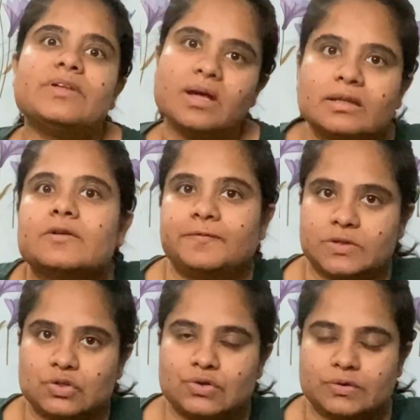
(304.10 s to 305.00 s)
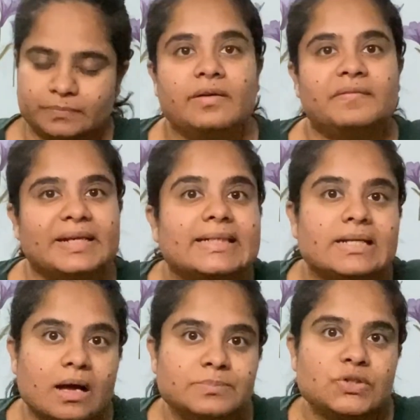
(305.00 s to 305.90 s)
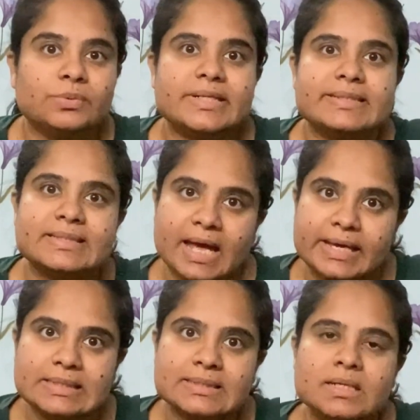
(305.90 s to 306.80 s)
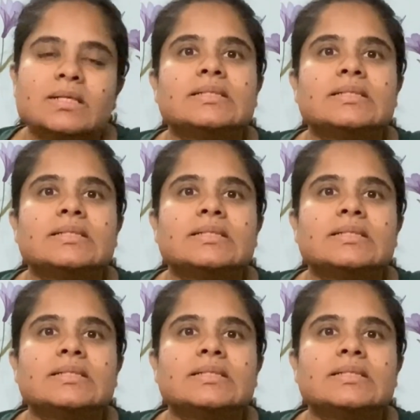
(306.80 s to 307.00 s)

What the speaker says: other fish. When it comes to their size,